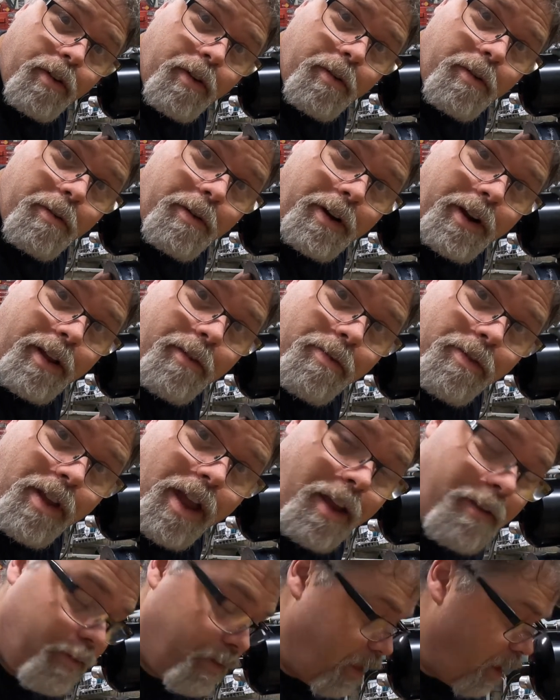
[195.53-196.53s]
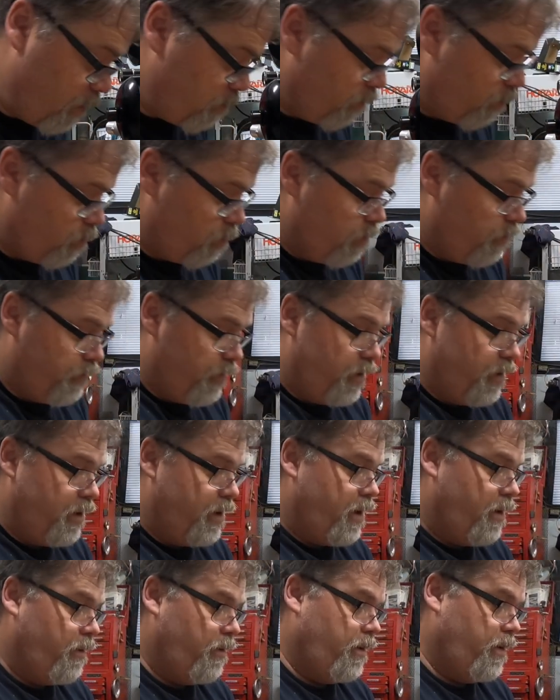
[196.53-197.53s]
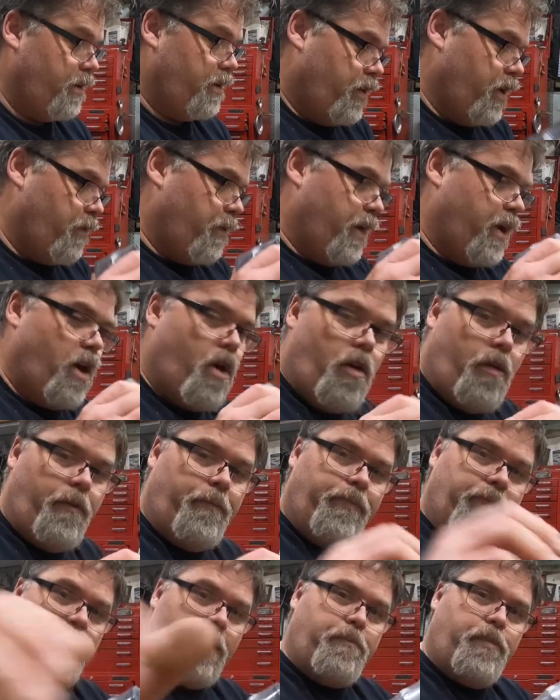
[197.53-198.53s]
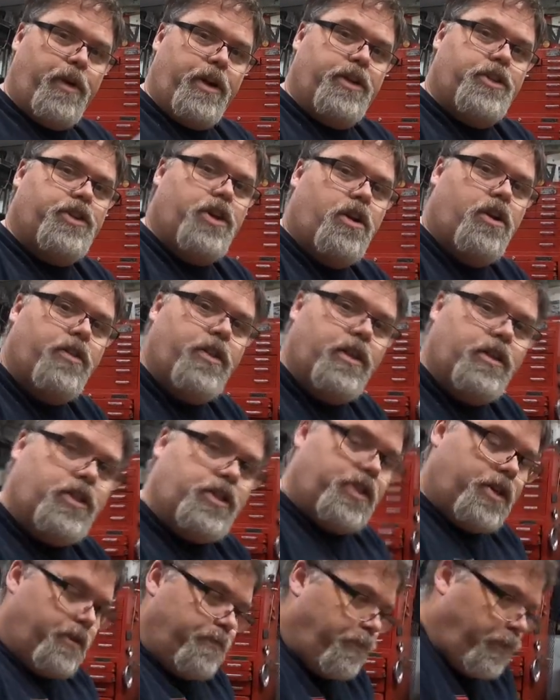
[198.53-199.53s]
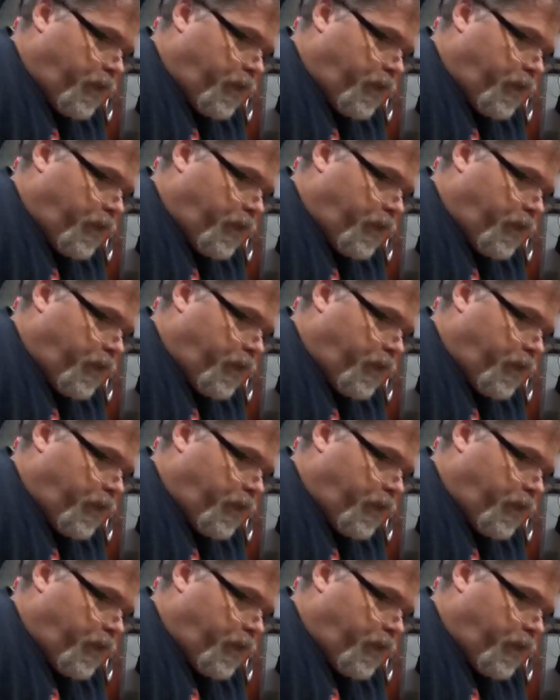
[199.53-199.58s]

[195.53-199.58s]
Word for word: when it comes time for that. We'll figure it out. There we go. I'm pretty sure this